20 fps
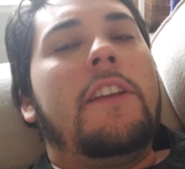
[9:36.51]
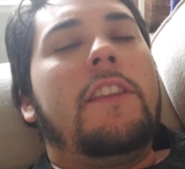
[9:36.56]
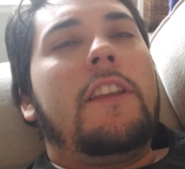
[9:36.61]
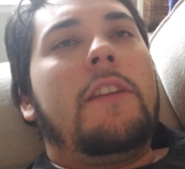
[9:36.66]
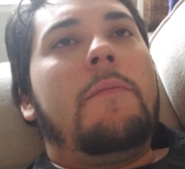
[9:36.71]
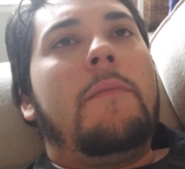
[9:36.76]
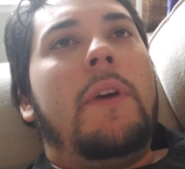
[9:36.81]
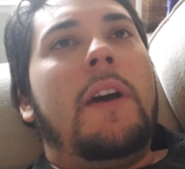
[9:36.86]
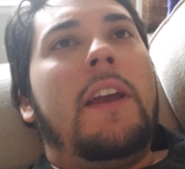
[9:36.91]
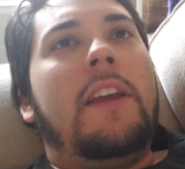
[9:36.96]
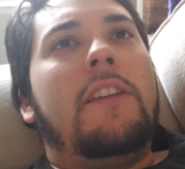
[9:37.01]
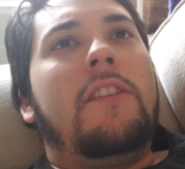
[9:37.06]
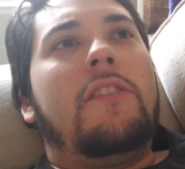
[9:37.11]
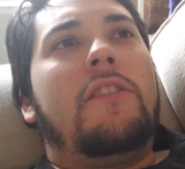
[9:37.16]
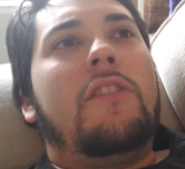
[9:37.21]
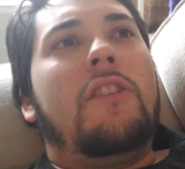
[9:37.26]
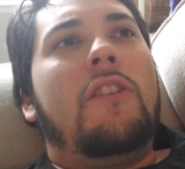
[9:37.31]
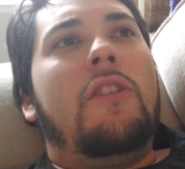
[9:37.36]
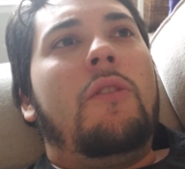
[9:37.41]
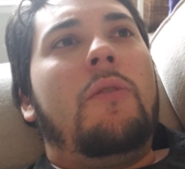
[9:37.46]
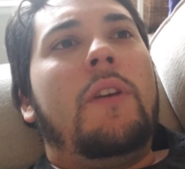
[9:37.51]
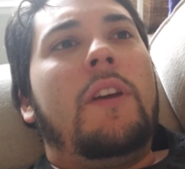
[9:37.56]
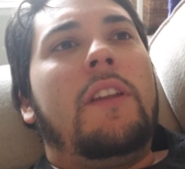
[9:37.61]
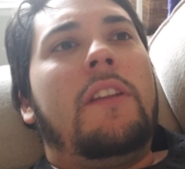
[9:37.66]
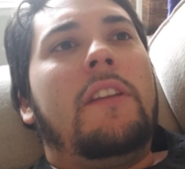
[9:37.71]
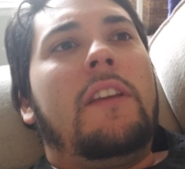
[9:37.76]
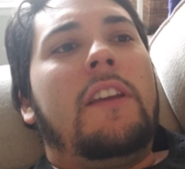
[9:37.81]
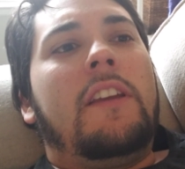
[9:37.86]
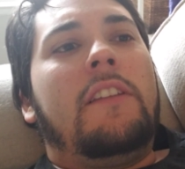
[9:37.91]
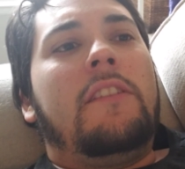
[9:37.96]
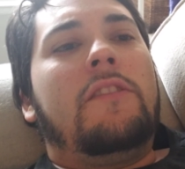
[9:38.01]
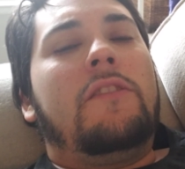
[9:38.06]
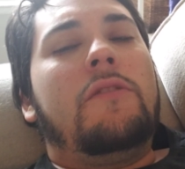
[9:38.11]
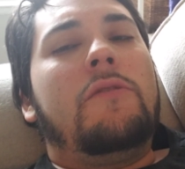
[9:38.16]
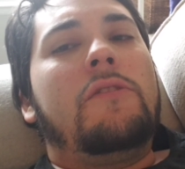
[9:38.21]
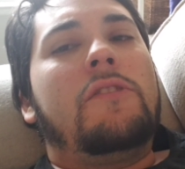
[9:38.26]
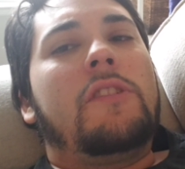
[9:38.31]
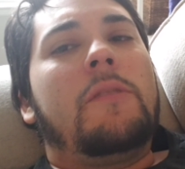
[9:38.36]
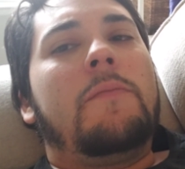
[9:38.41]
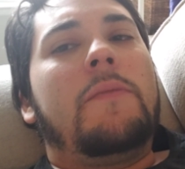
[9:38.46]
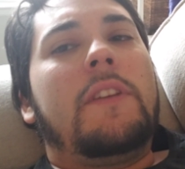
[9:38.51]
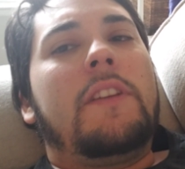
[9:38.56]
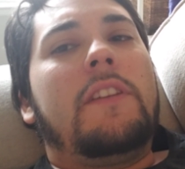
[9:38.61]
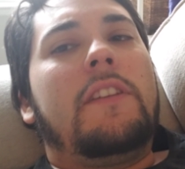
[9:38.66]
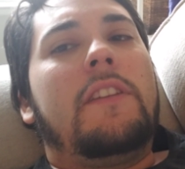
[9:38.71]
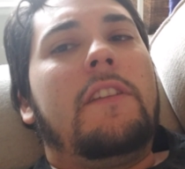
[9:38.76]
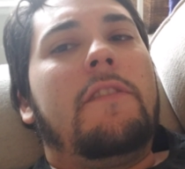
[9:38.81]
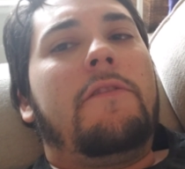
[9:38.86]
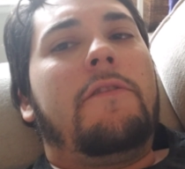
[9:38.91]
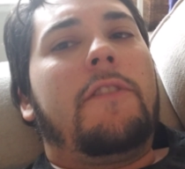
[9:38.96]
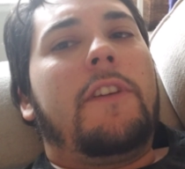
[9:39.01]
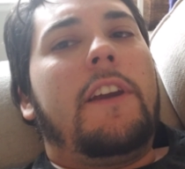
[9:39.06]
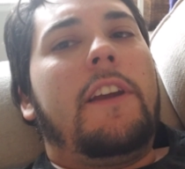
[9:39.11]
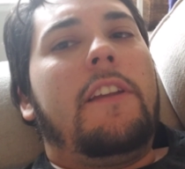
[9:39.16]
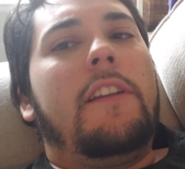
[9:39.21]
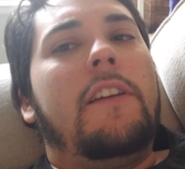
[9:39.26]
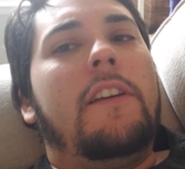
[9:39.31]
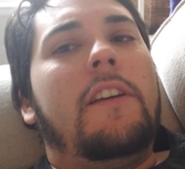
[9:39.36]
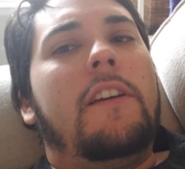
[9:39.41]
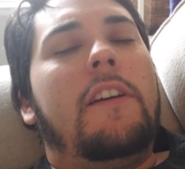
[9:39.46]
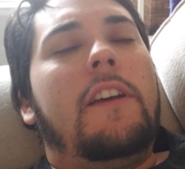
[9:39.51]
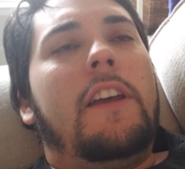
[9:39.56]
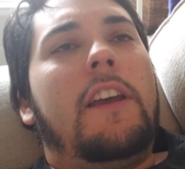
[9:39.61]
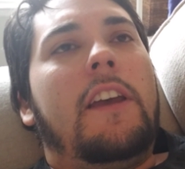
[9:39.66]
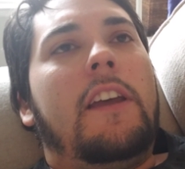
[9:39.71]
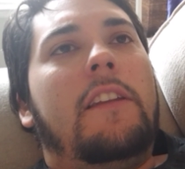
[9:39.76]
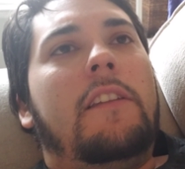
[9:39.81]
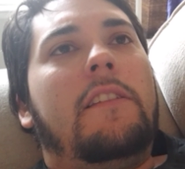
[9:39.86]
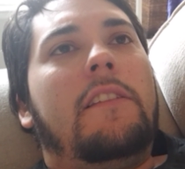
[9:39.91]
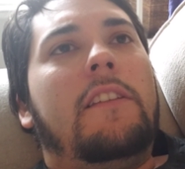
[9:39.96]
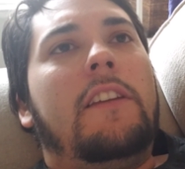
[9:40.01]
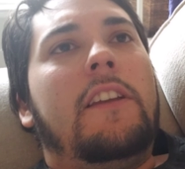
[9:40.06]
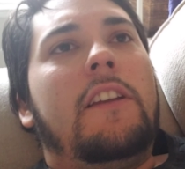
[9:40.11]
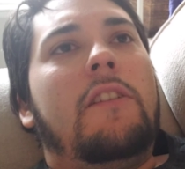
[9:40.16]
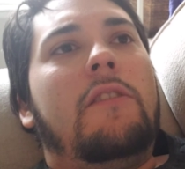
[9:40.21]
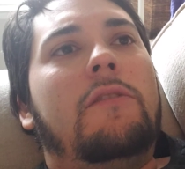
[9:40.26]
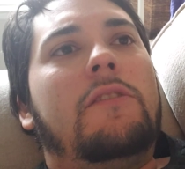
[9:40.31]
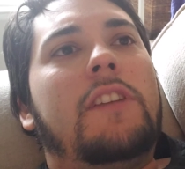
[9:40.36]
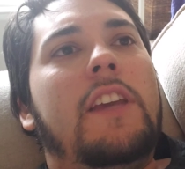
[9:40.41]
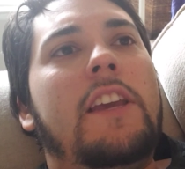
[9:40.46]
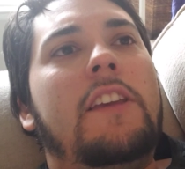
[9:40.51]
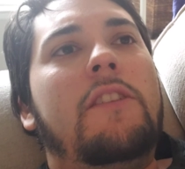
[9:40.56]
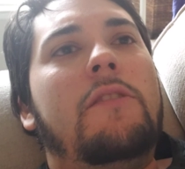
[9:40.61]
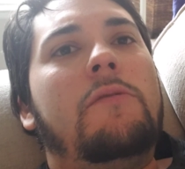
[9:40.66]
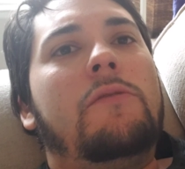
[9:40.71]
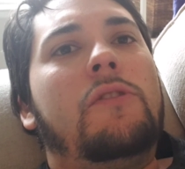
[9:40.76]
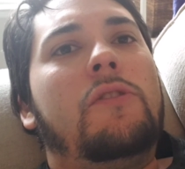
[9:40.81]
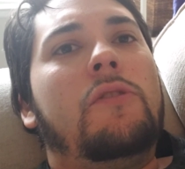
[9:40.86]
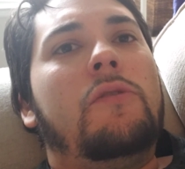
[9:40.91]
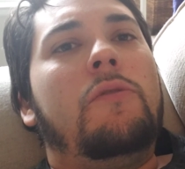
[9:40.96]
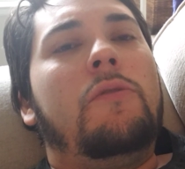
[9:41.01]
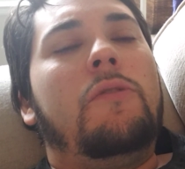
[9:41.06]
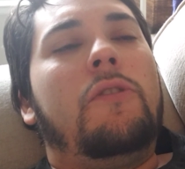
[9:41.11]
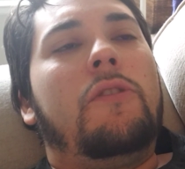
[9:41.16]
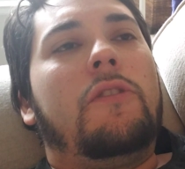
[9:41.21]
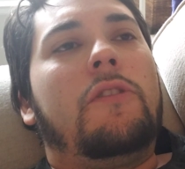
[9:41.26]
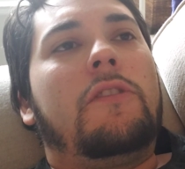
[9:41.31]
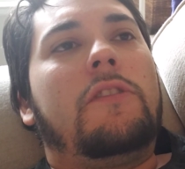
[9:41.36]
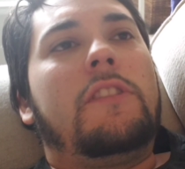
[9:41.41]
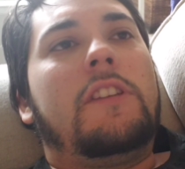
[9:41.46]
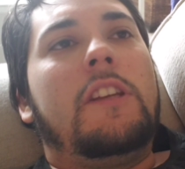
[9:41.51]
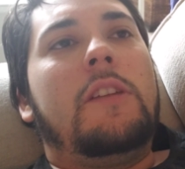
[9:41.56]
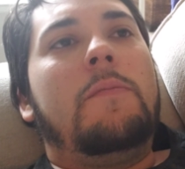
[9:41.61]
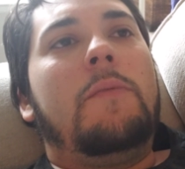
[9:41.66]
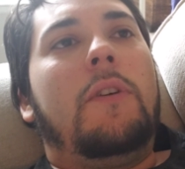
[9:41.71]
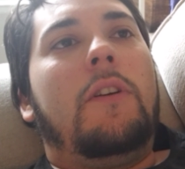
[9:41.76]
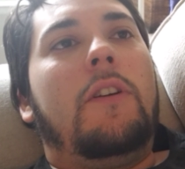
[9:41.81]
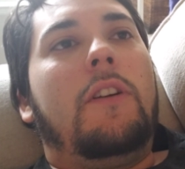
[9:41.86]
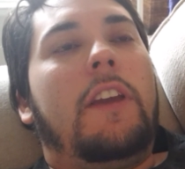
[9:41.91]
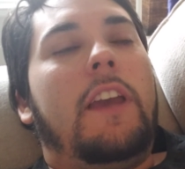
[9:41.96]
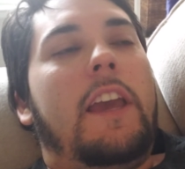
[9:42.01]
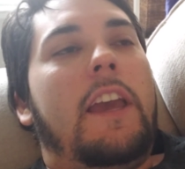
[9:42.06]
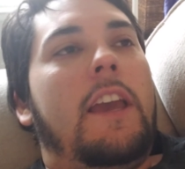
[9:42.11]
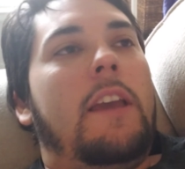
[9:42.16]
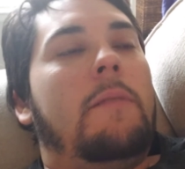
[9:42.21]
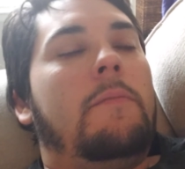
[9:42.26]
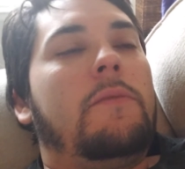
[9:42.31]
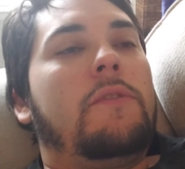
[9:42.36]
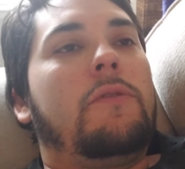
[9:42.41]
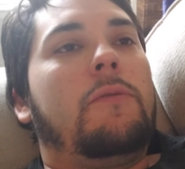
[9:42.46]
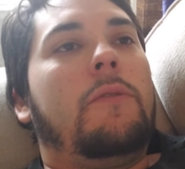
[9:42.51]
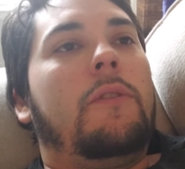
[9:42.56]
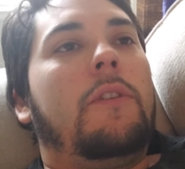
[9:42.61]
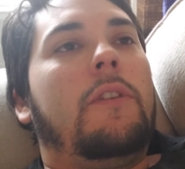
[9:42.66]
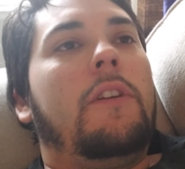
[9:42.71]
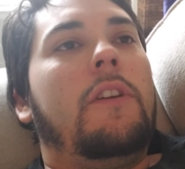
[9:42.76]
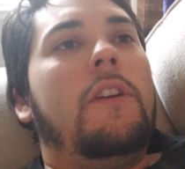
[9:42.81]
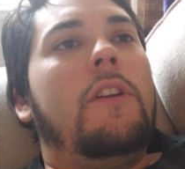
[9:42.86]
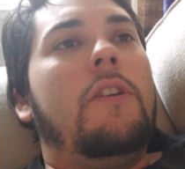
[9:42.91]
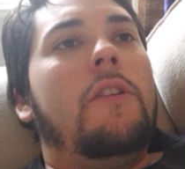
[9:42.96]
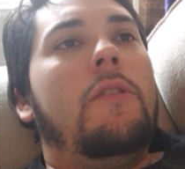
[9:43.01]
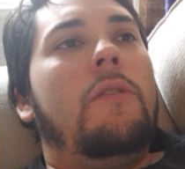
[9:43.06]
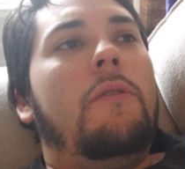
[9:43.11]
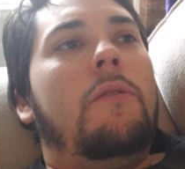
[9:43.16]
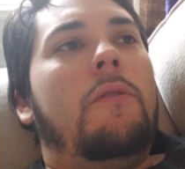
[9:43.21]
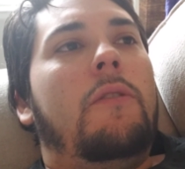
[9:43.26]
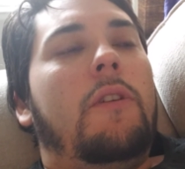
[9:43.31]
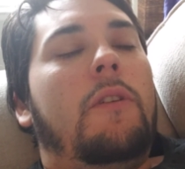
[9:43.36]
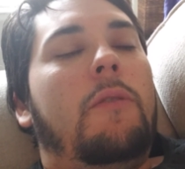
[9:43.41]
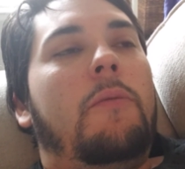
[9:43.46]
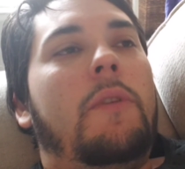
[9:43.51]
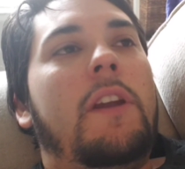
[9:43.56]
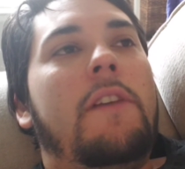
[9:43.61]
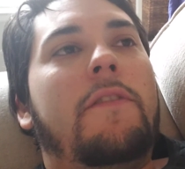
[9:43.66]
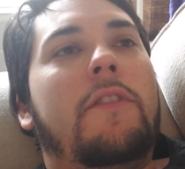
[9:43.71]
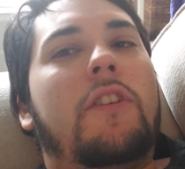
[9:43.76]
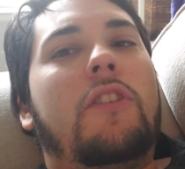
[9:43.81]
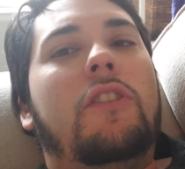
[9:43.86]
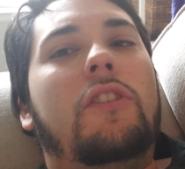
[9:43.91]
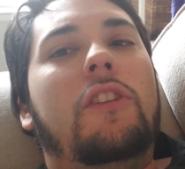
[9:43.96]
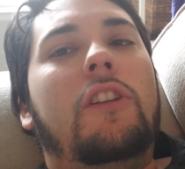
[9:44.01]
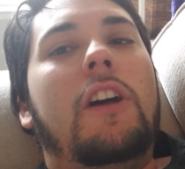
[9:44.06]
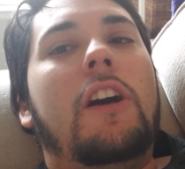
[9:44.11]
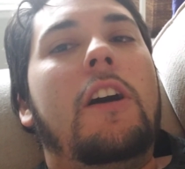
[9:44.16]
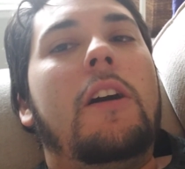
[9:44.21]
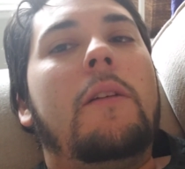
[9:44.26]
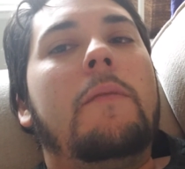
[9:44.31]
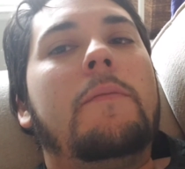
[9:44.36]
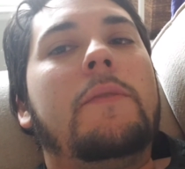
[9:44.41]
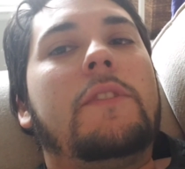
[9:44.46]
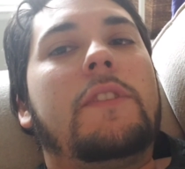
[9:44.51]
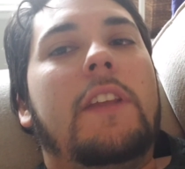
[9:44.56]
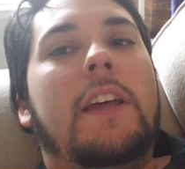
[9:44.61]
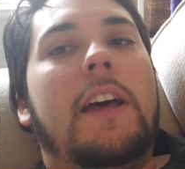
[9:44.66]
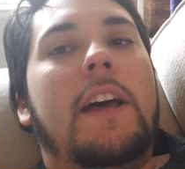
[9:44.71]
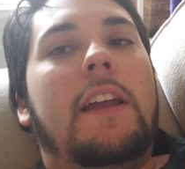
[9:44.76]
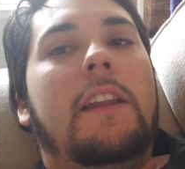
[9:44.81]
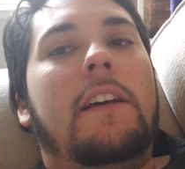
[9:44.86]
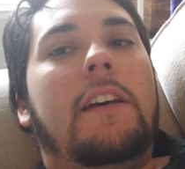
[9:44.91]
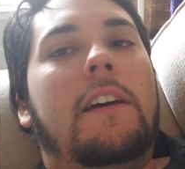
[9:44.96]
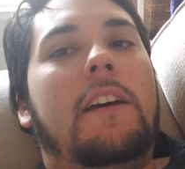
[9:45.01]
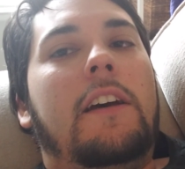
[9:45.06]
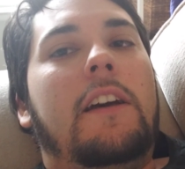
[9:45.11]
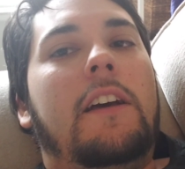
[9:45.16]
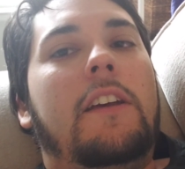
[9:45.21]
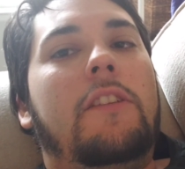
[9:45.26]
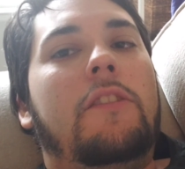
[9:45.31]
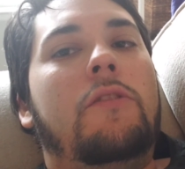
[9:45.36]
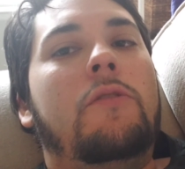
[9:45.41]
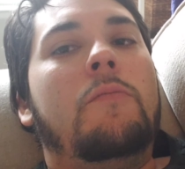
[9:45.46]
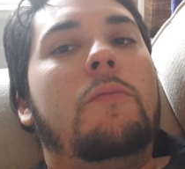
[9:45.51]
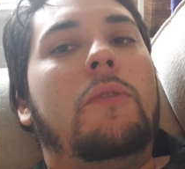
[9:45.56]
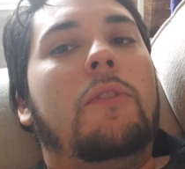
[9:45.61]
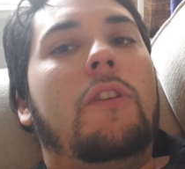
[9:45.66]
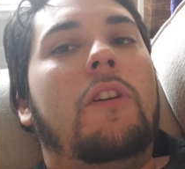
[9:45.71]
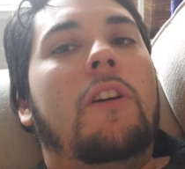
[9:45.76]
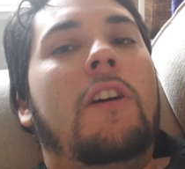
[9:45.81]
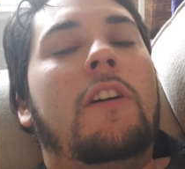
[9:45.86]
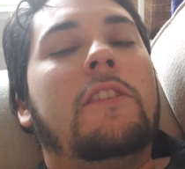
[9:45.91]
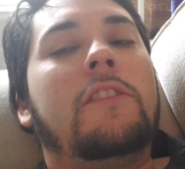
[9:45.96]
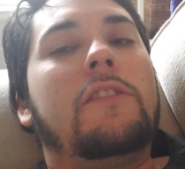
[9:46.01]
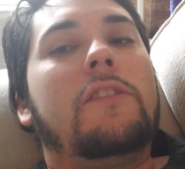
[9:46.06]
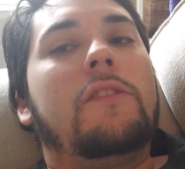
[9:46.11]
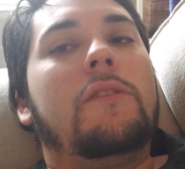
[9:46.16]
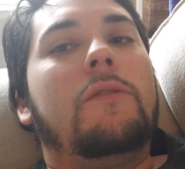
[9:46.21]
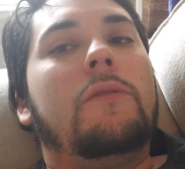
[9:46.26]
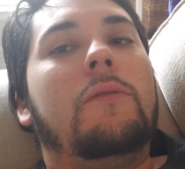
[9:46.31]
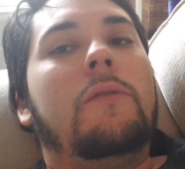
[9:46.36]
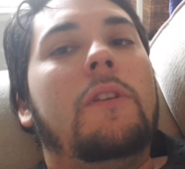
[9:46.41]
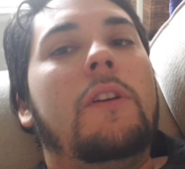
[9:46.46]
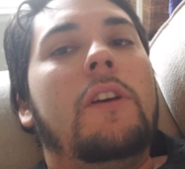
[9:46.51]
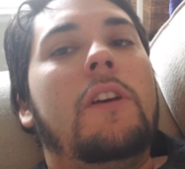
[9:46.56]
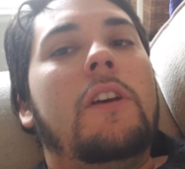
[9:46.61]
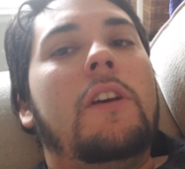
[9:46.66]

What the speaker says: They might go and do something different and, take you to your t-ball games or whatever clubs that you belong to.